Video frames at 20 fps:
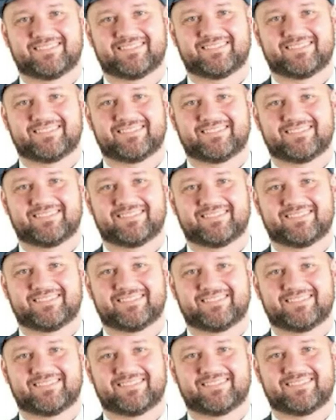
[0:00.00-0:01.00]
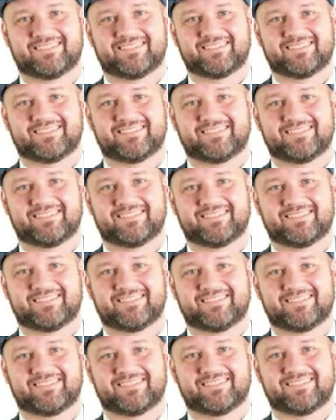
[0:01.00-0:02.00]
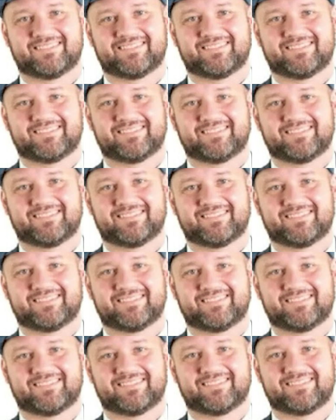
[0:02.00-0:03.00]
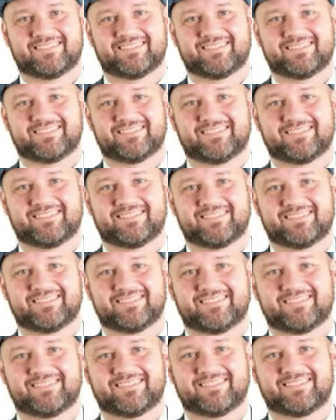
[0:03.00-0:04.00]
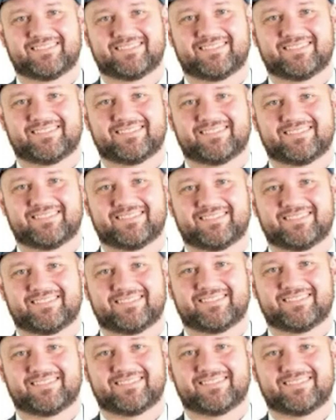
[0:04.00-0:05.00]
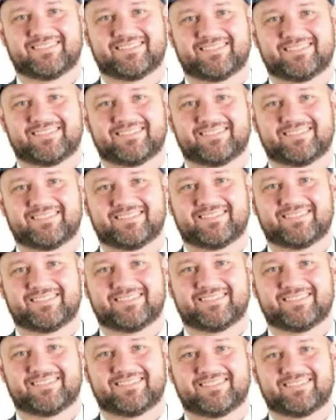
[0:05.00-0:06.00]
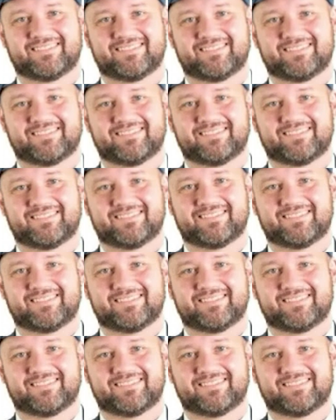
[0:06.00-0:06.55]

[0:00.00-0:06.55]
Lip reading: [no speech]